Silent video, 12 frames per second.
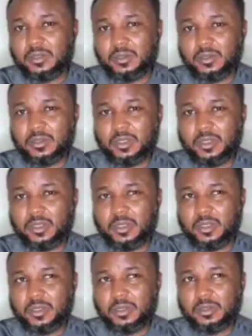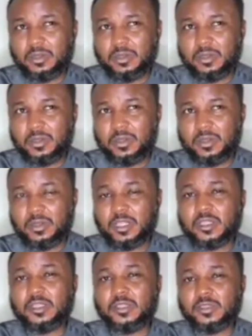On the
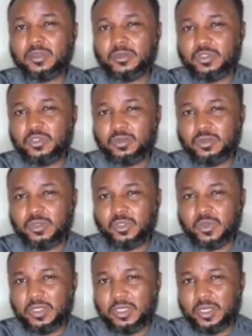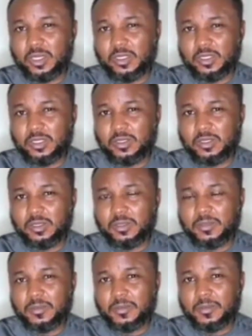13th of June
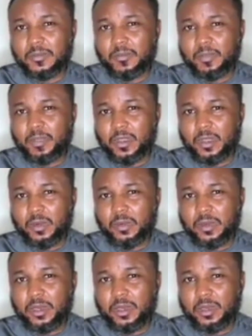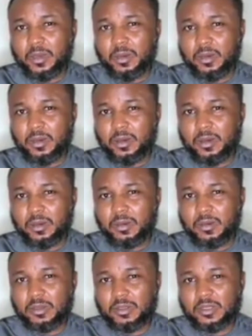2018, there were
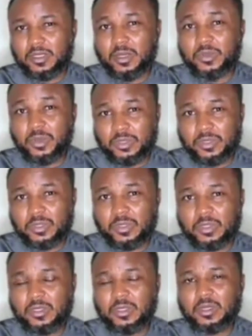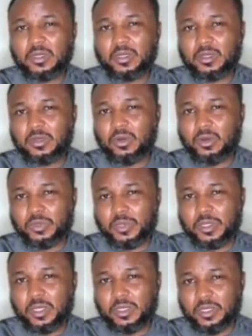serious
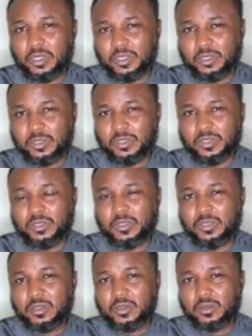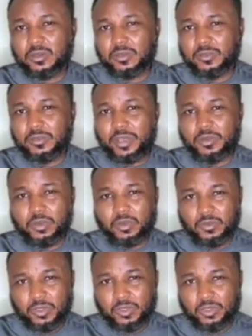corruption allegations flying all
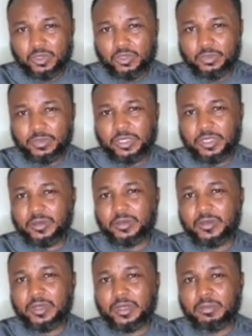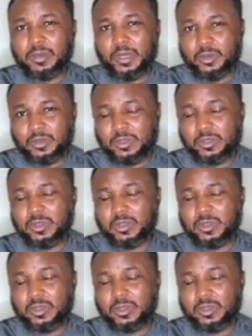over social media about